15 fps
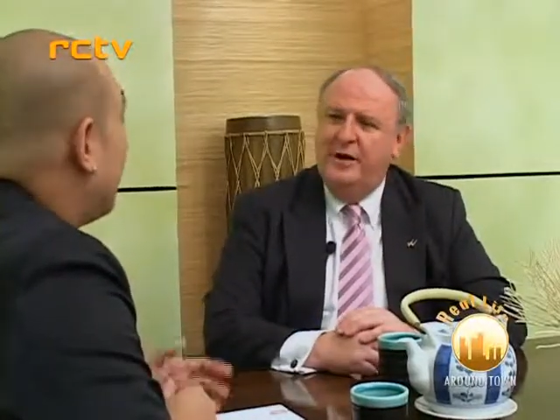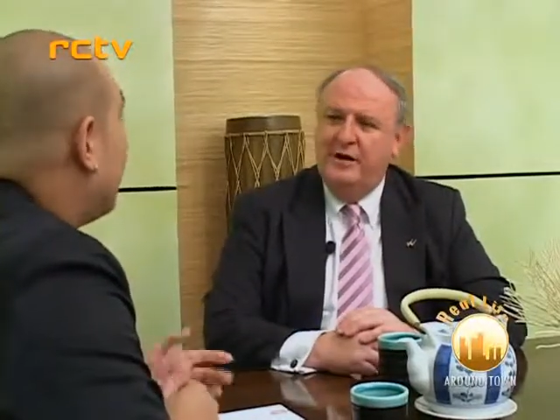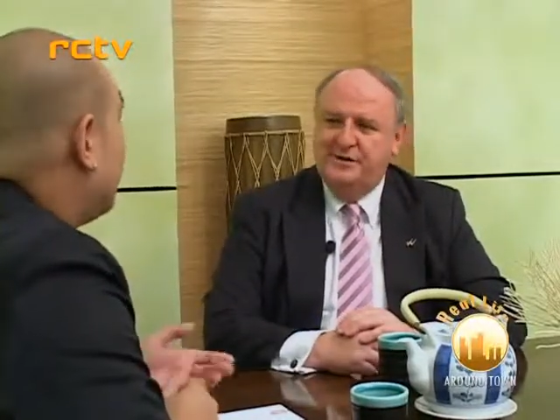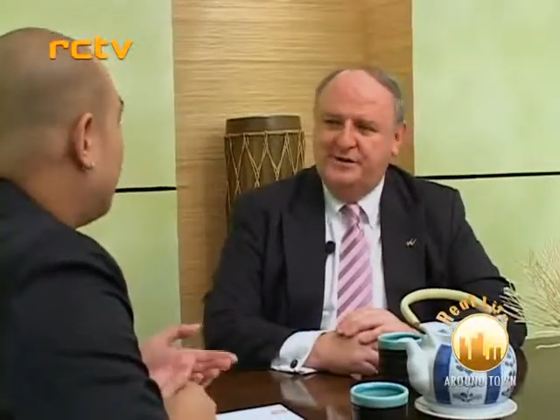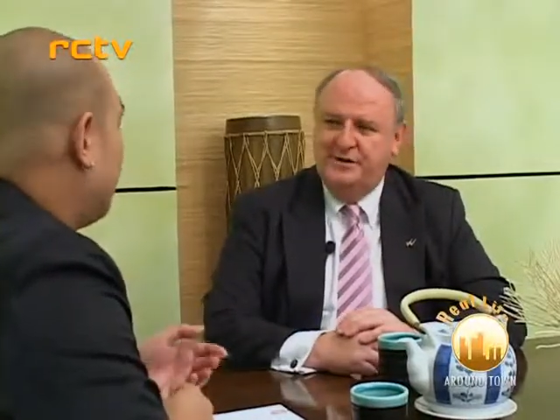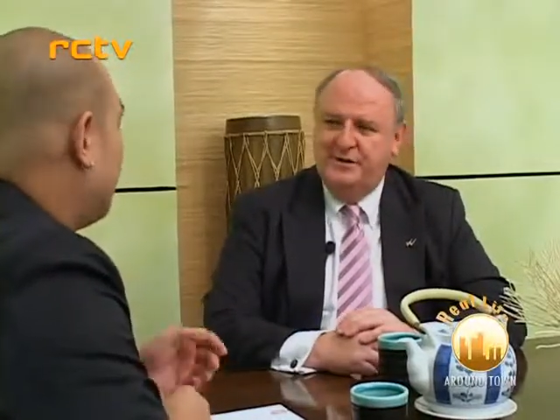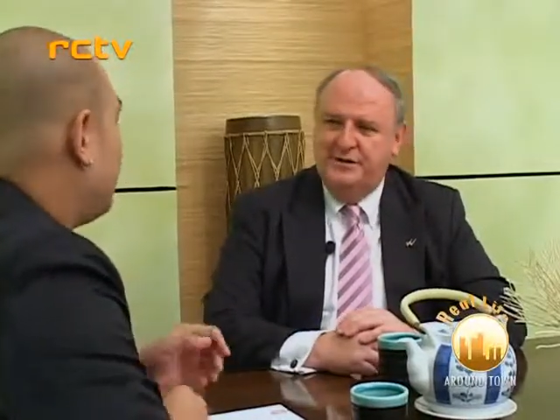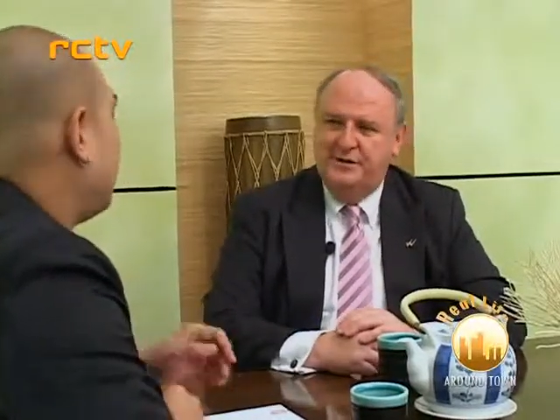
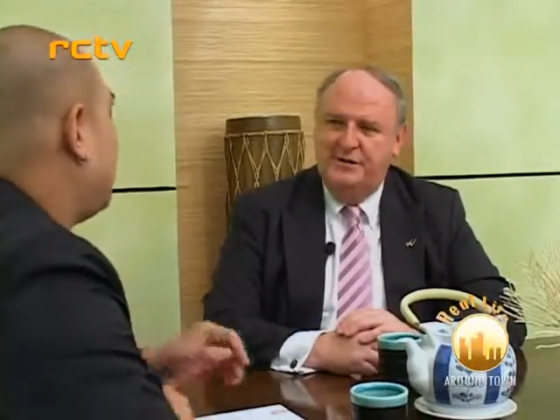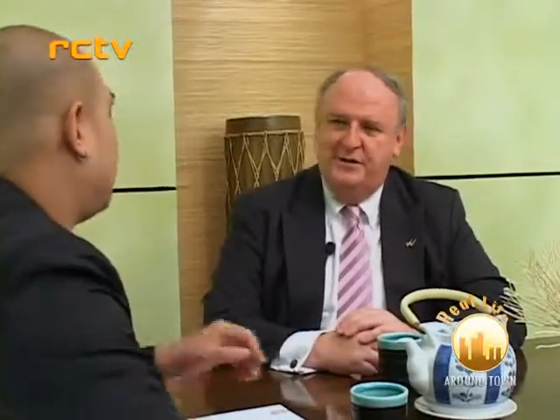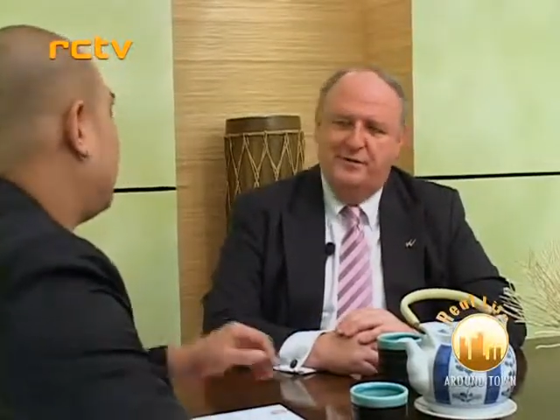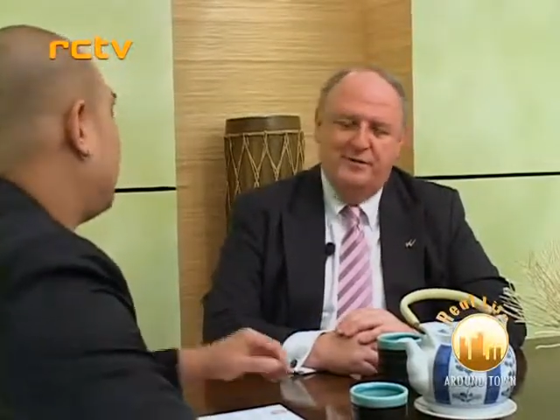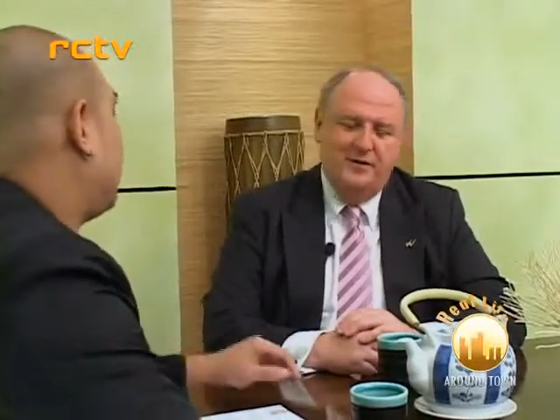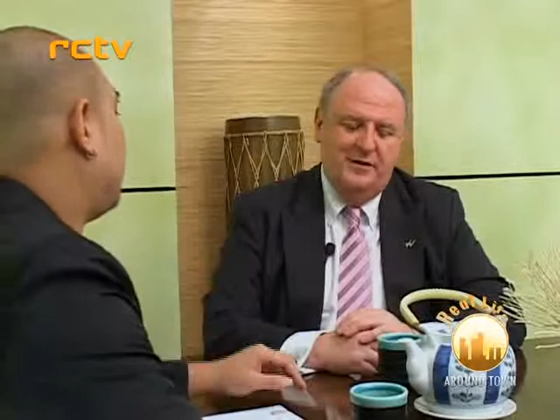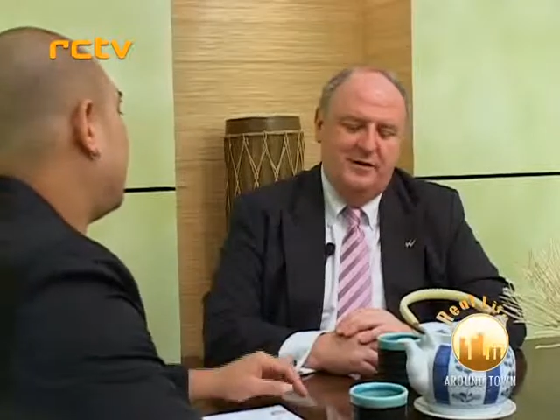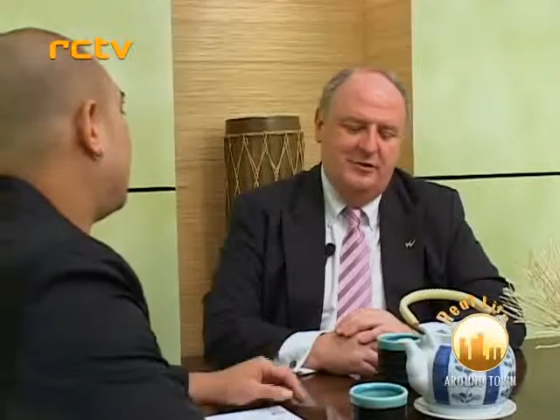other
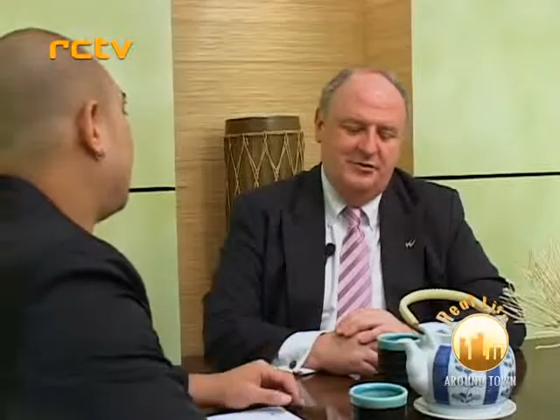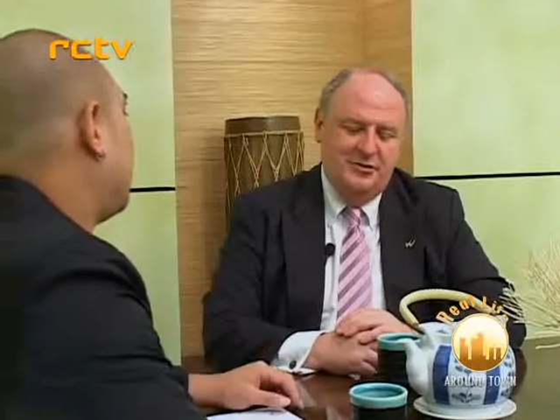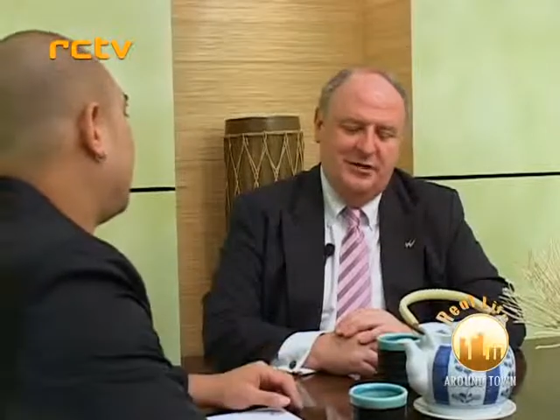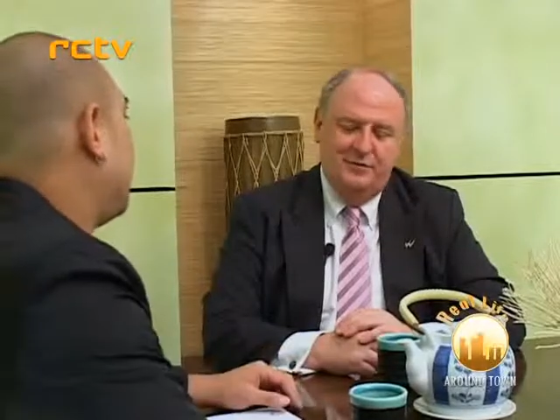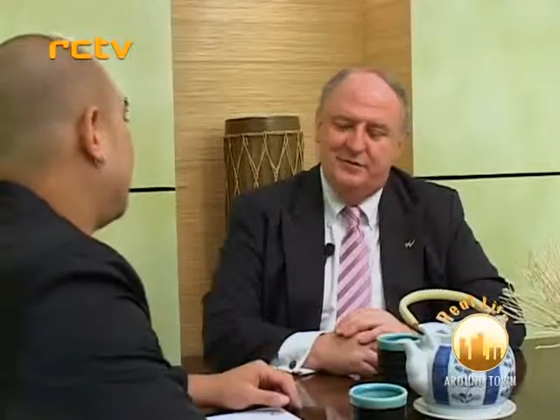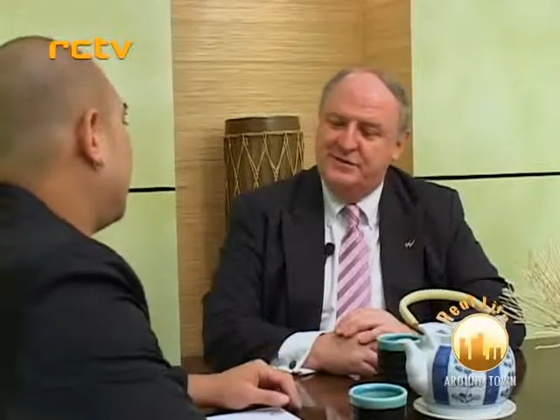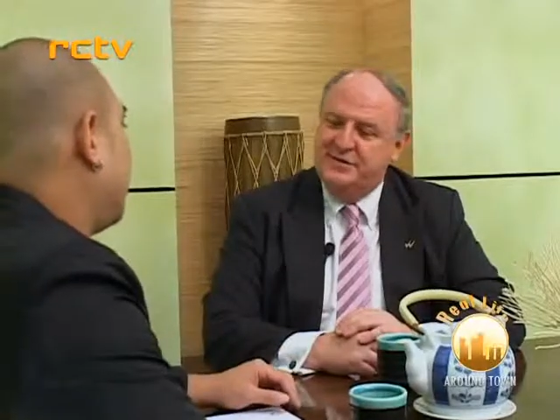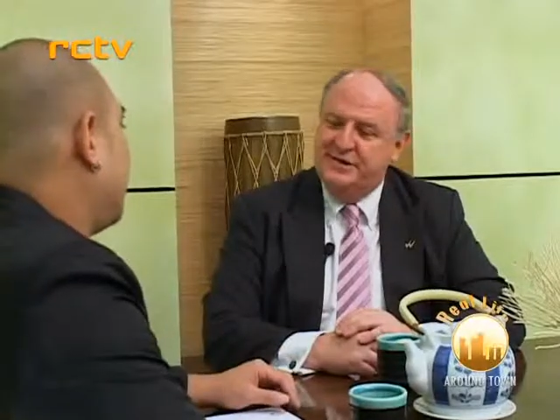
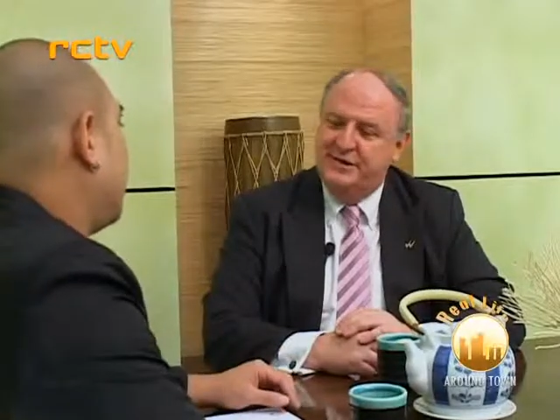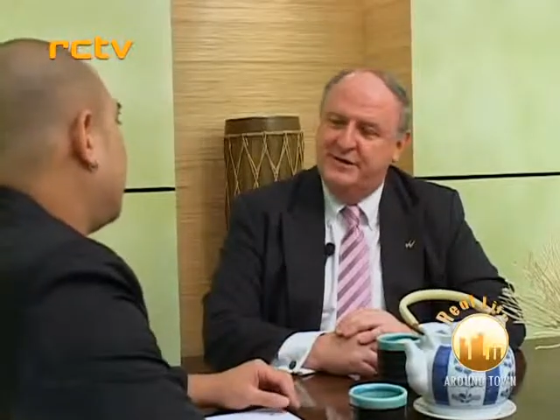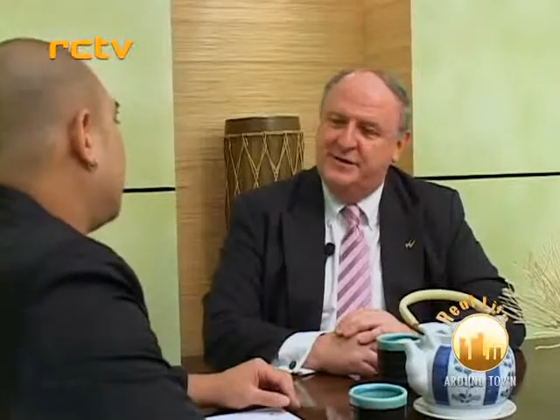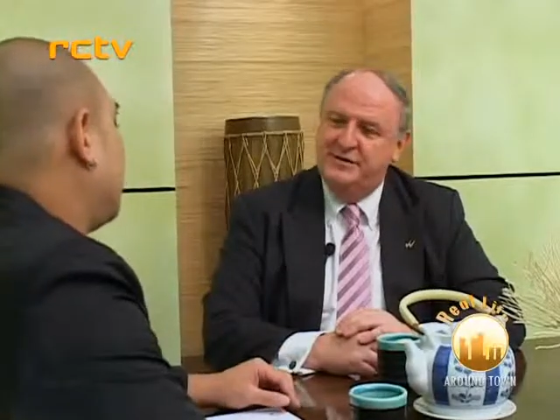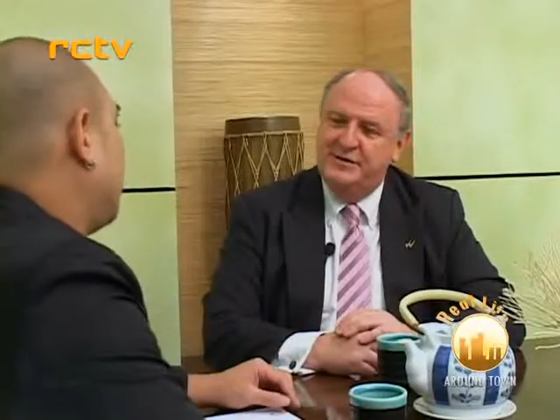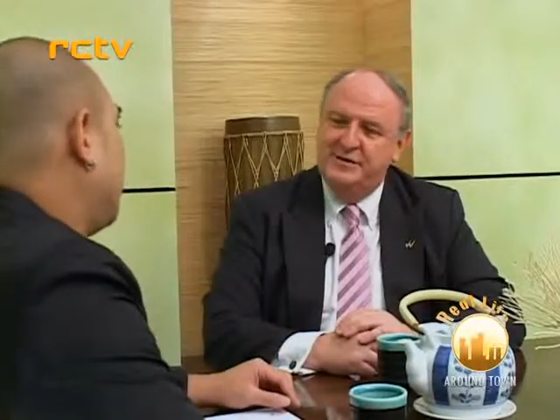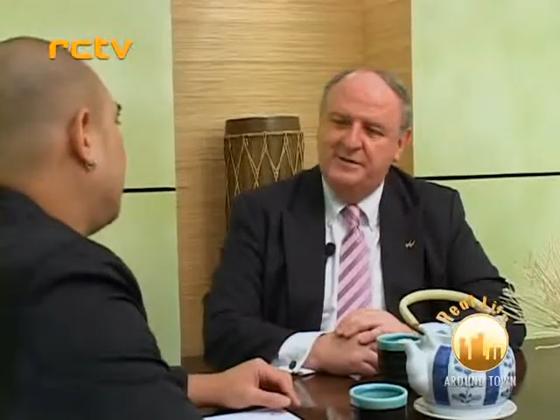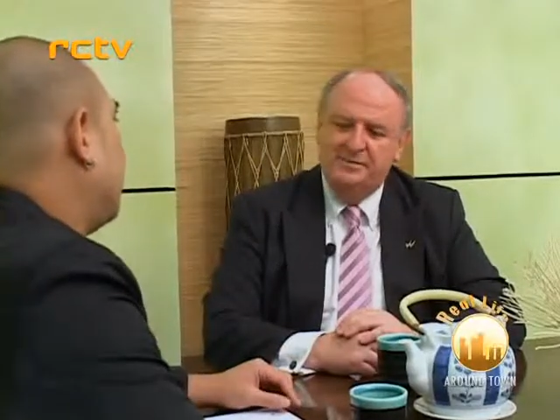hotel
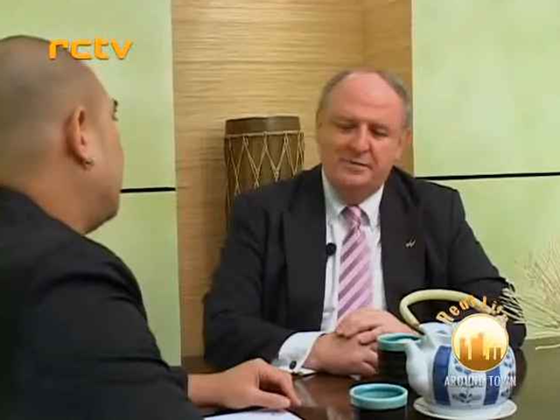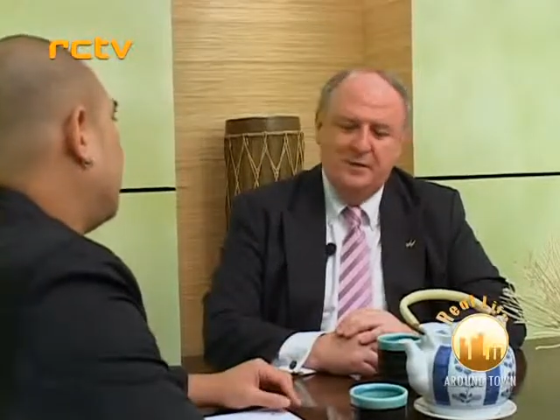facilities.